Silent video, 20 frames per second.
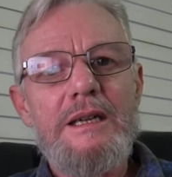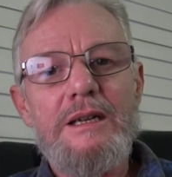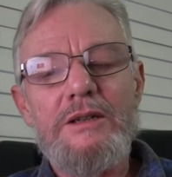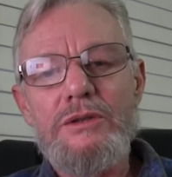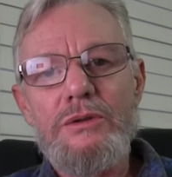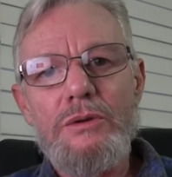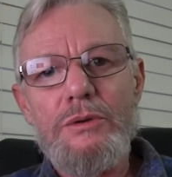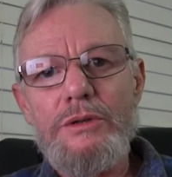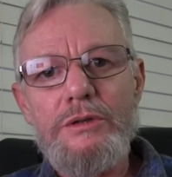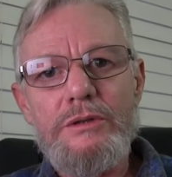a
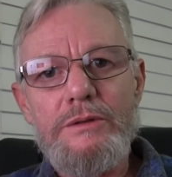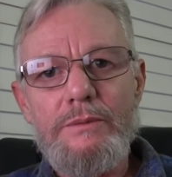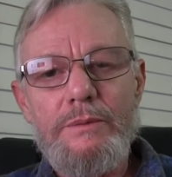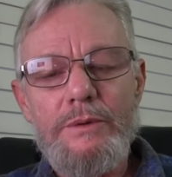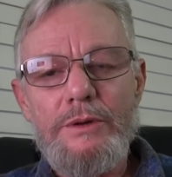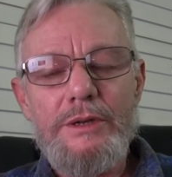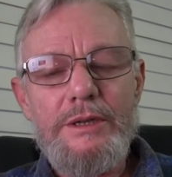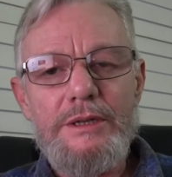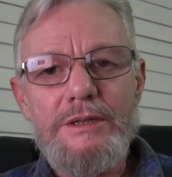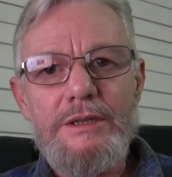shortage
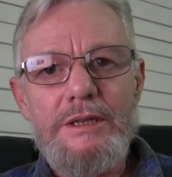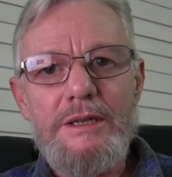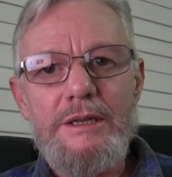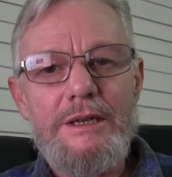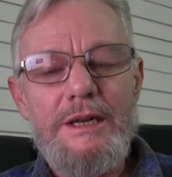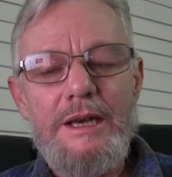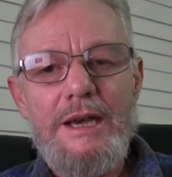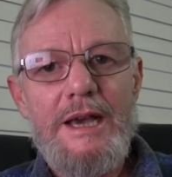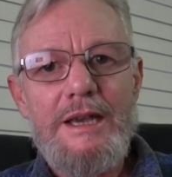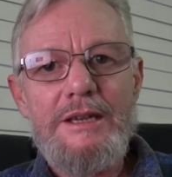of workers
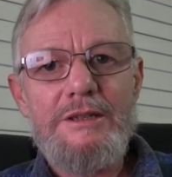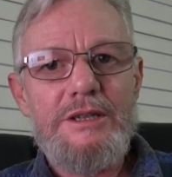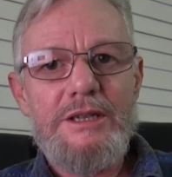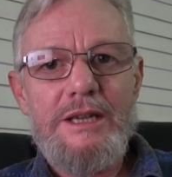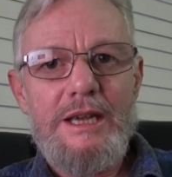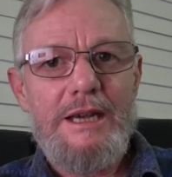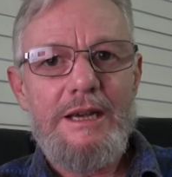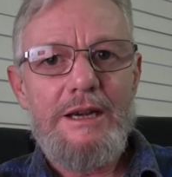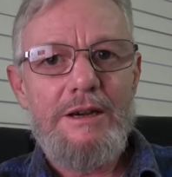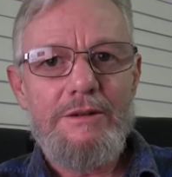in
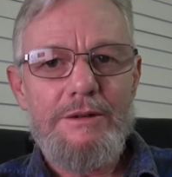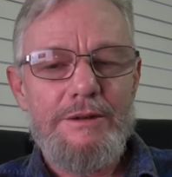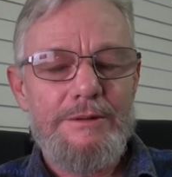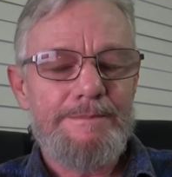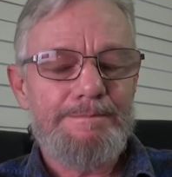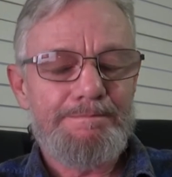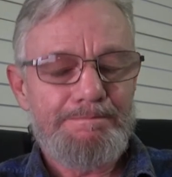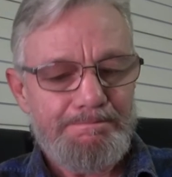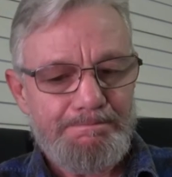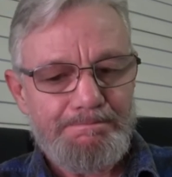aged care, and